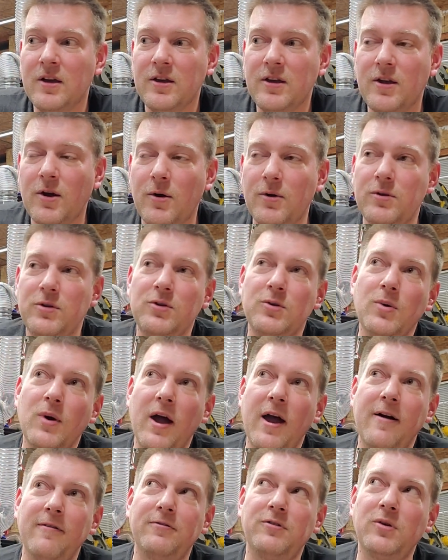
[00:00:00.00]
you know you
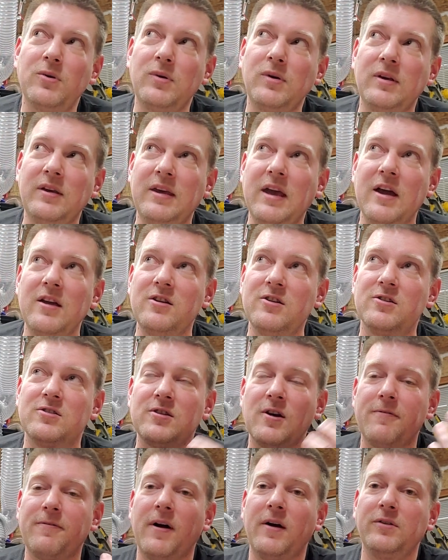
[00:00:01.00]
have to get
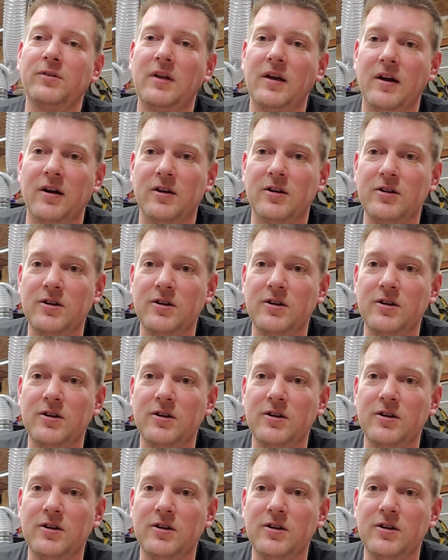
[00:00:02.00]
yourself out there